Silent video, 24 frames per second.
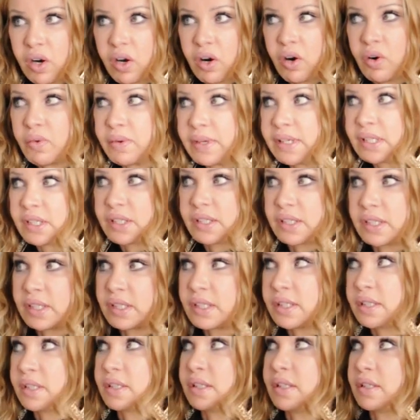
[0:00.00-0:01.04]
oh, it
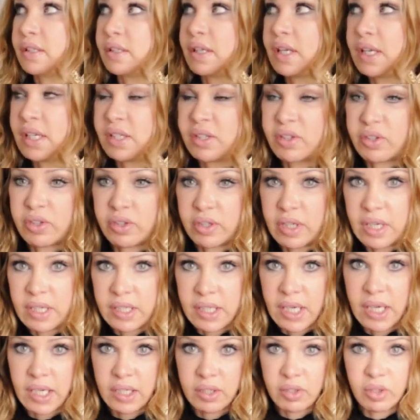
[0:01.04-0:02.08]

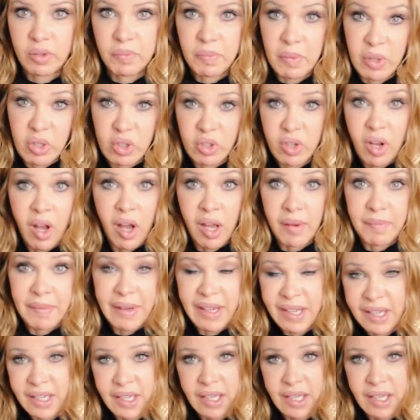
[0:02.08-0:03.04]
takes too much time.